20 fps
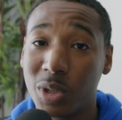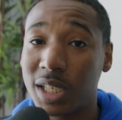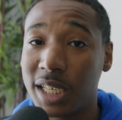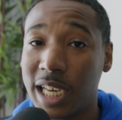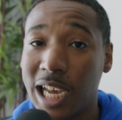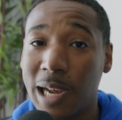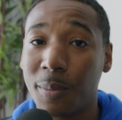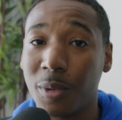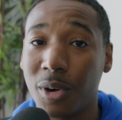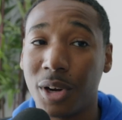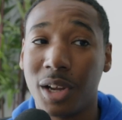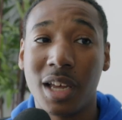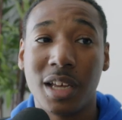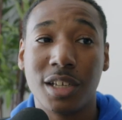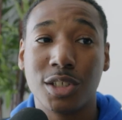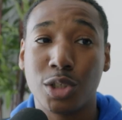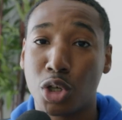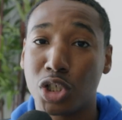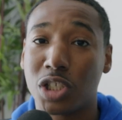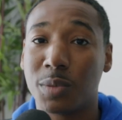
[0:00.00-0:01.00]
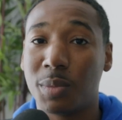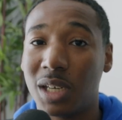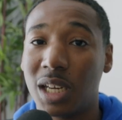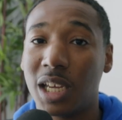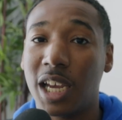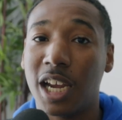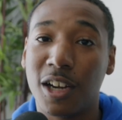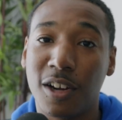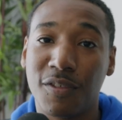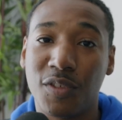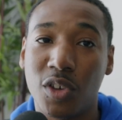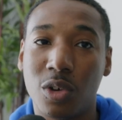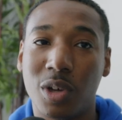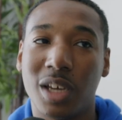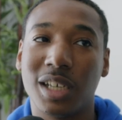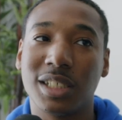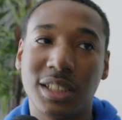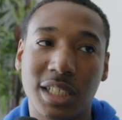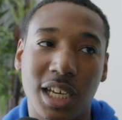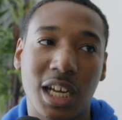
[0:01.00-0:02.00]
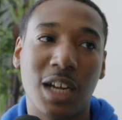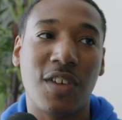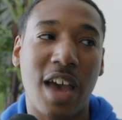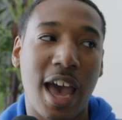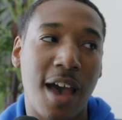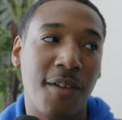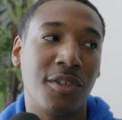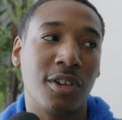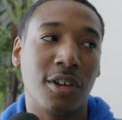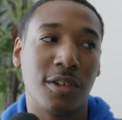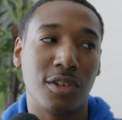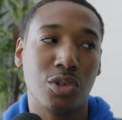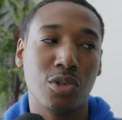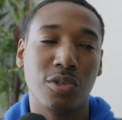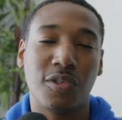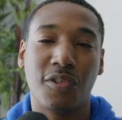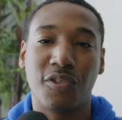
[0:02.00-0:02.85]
camera social media interview instead of having to do